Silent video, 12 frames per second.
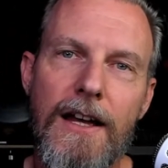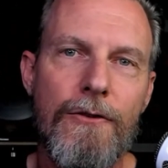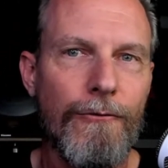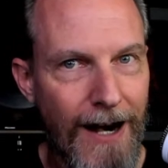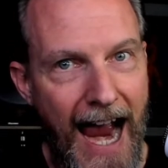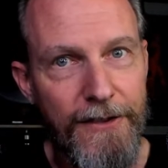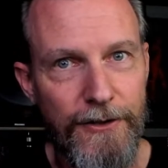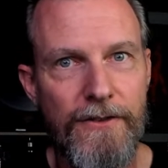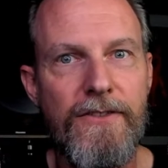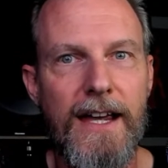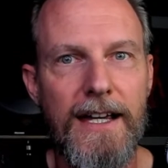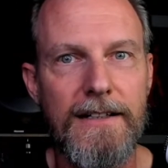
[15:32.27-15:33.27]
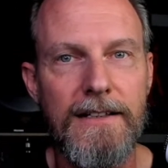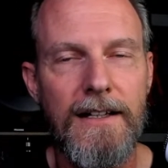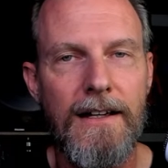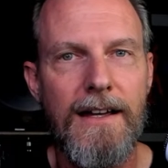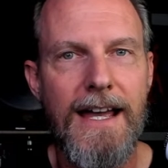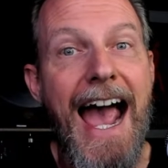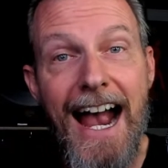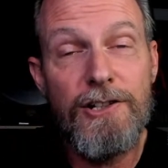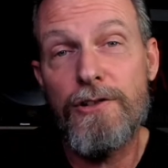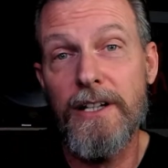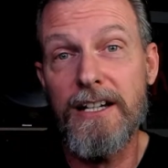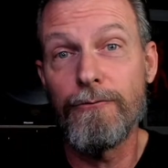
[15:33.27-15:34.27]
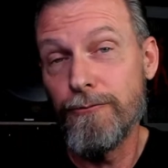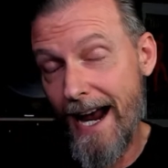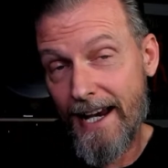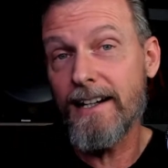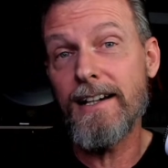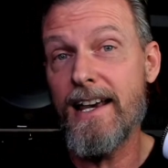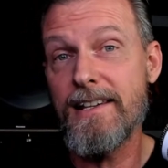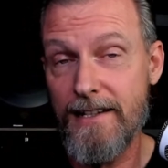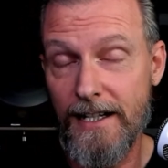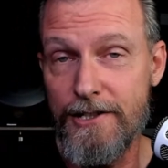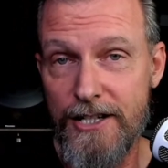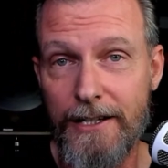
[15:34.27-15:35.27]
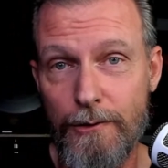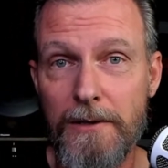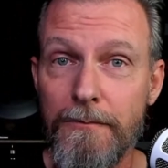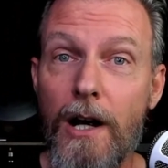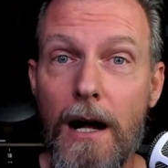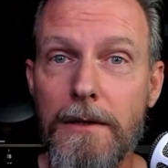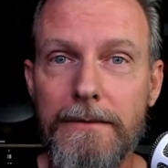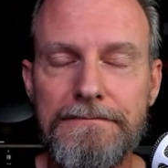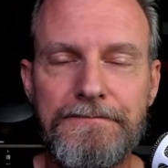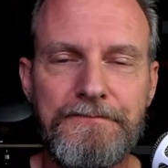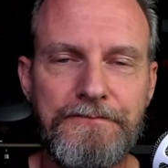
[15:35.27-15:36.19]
rather than actually recognizing a genuine problem.